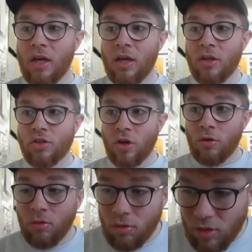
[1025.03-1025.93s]

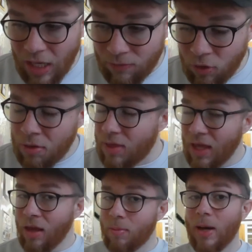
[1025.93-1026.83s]
So if you
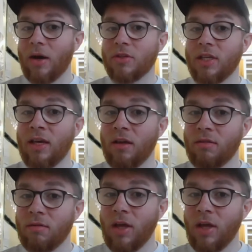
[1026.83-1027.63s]
think about it,